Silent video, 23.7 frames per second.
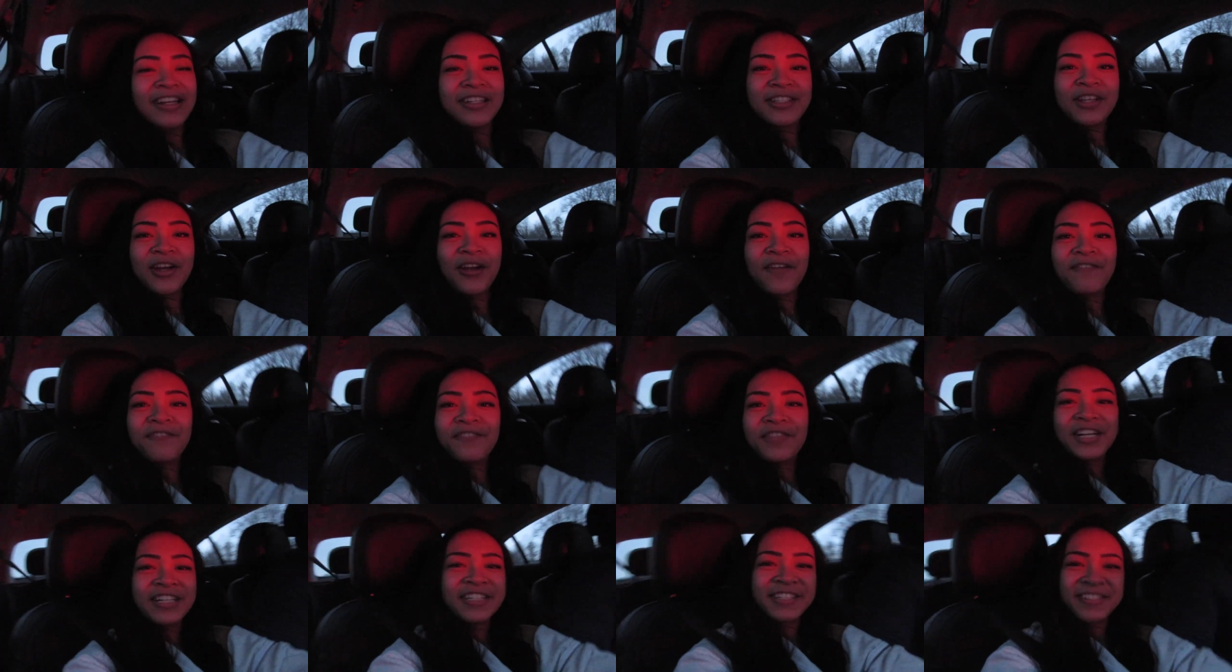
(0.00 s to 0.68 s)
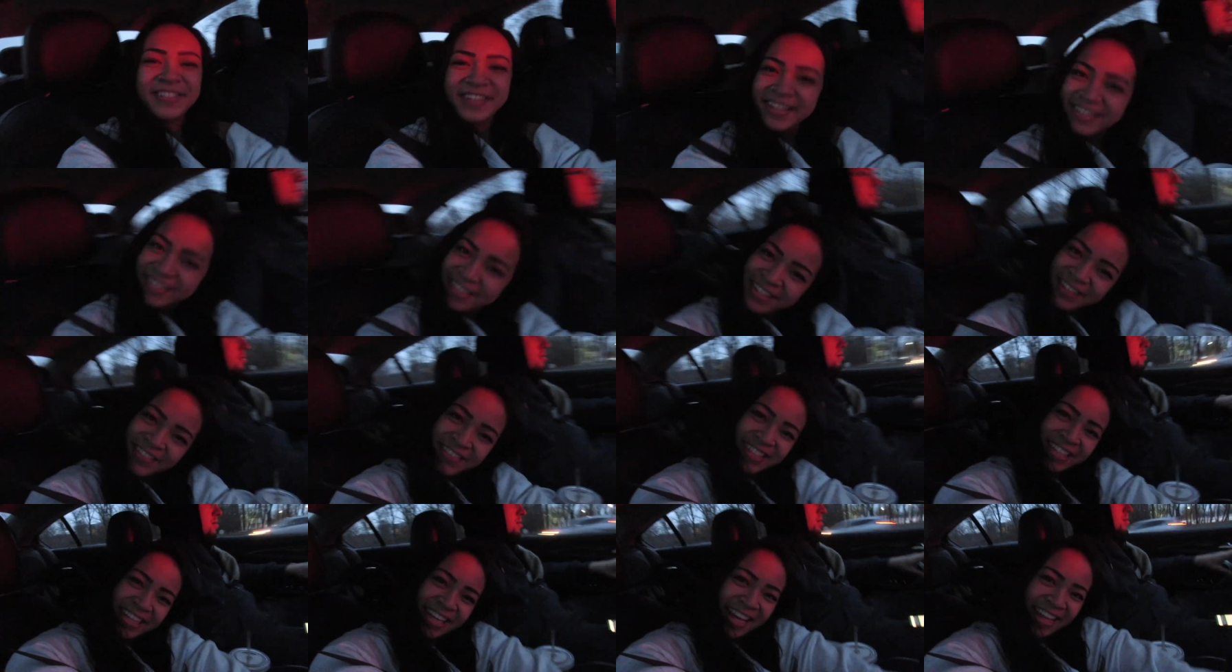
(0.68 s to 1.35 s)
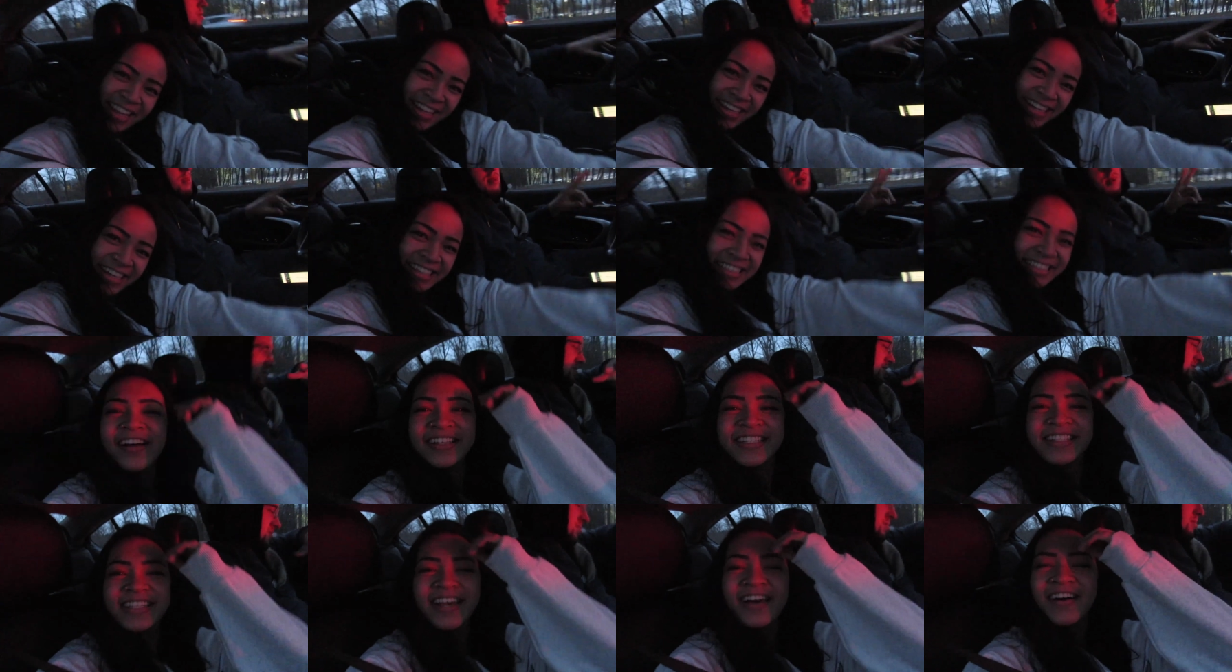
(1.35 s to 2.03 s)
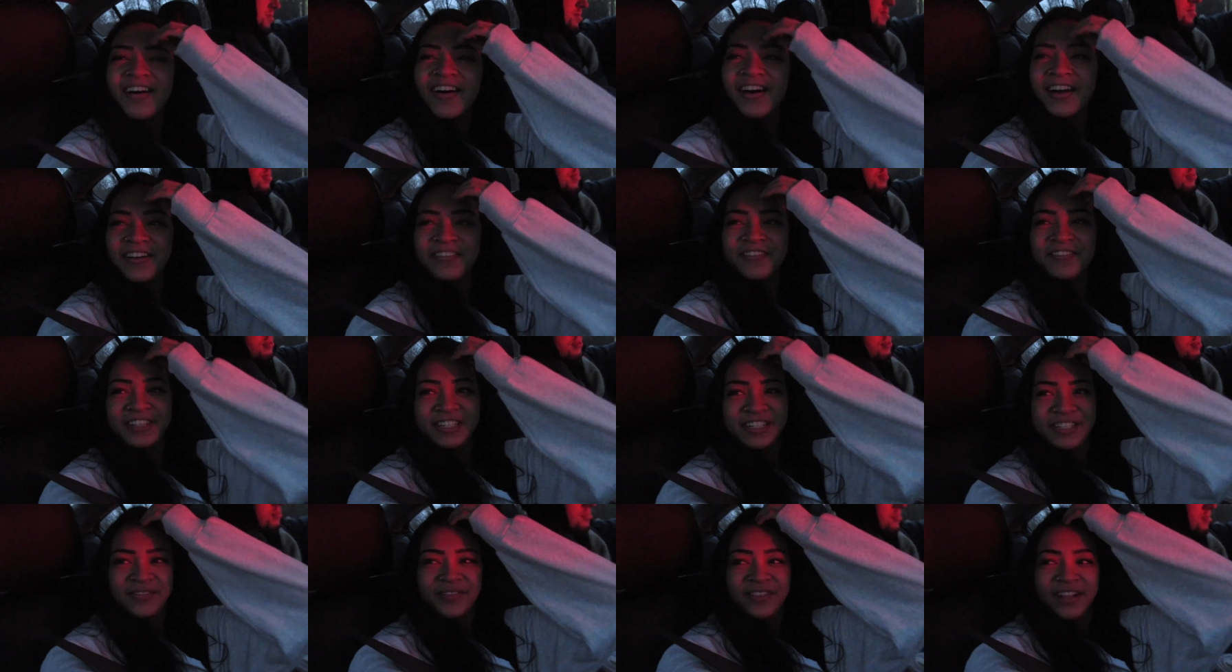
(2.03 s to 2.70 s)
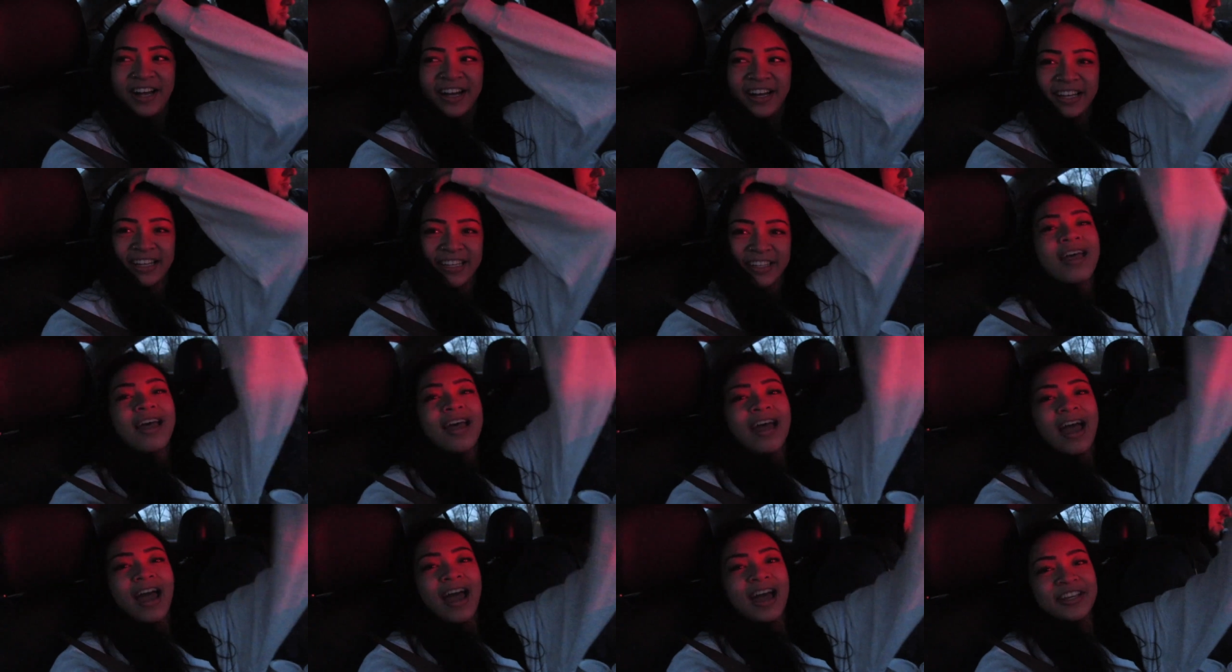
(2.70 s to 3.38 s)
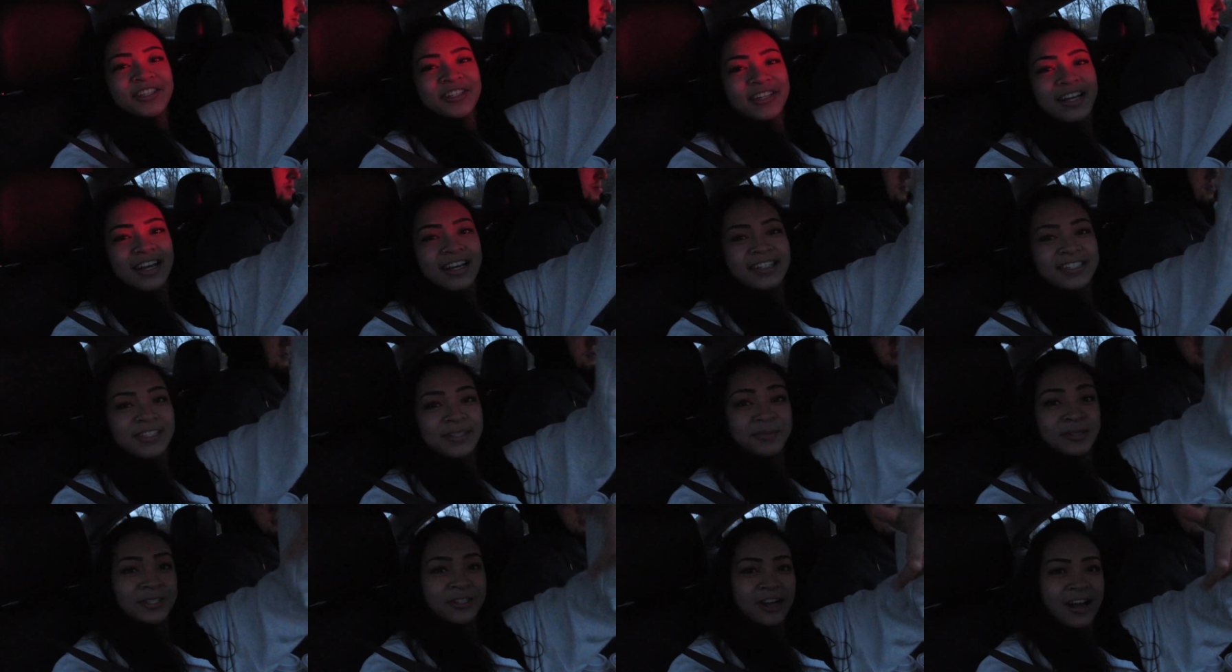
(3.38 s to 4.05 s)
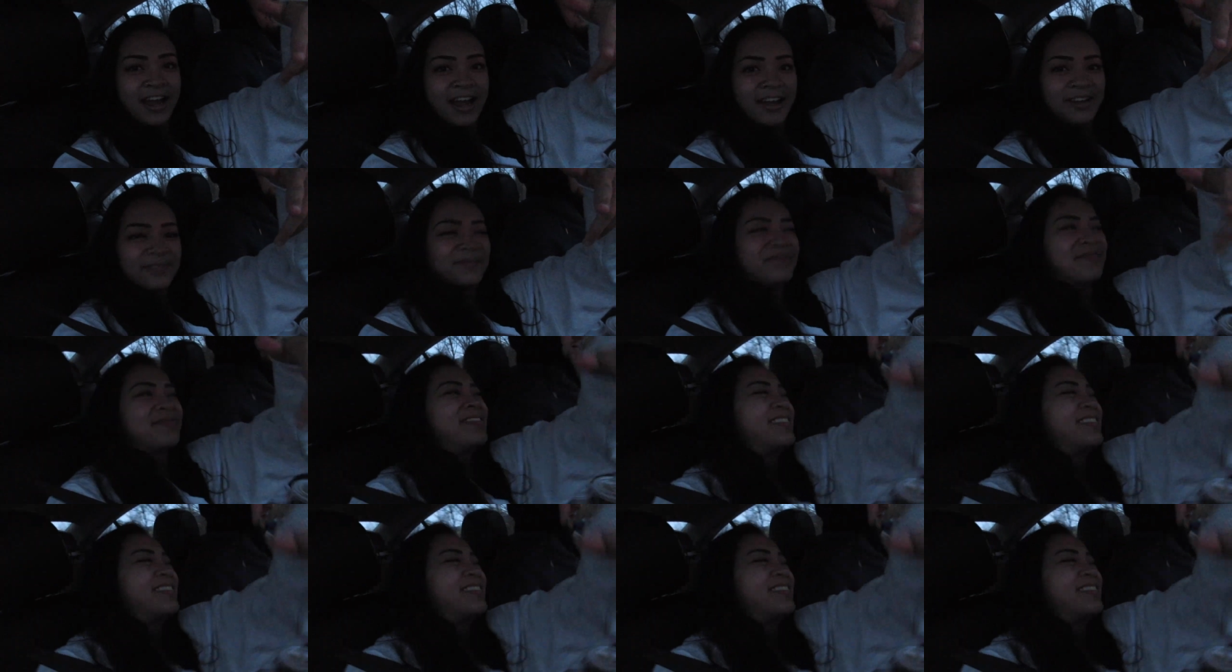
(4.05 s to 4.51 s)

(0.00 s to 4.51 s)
it. It's our first road trip together. Also, our first vlog. Hashtag subscribe.